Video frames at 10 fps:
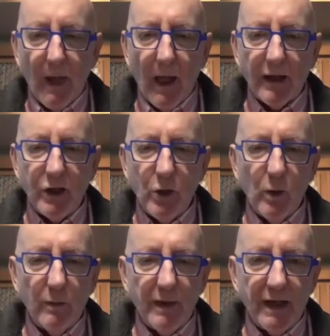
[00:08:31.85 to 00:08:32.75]
you will
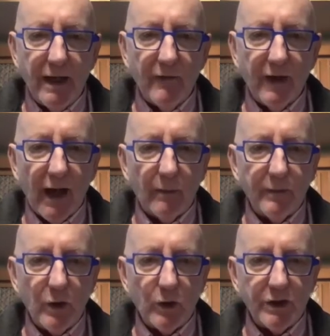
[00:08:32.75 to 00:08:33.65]
be giving up
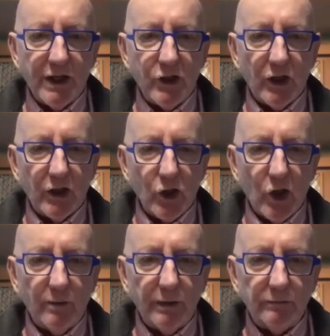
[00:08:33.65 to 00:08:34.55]
your teaching job
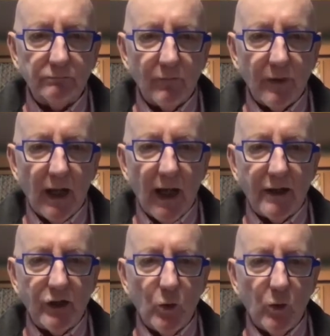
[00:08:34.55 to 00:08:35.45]
and
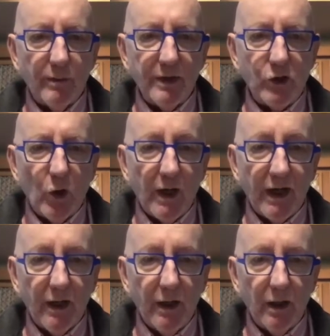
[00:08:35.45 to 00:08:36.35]
you will be
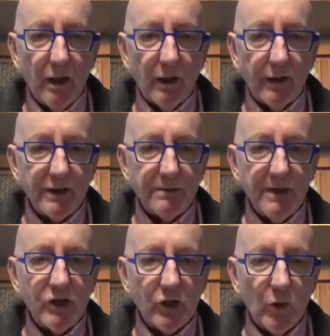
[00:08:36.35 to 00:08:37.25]
joining this
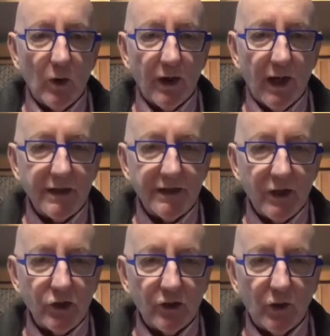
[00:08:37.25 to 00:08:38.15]
mission
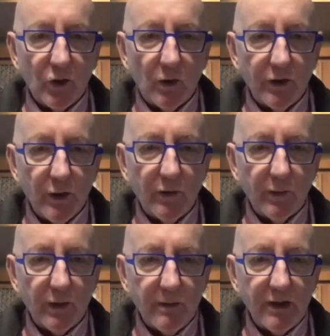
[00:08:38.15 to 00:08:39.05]
organization called Youth with
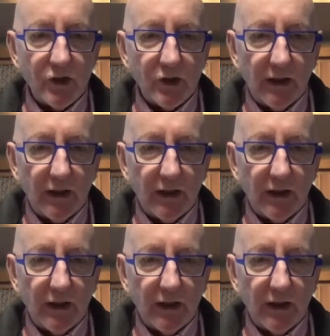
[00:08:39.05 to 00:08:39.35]
a Mission.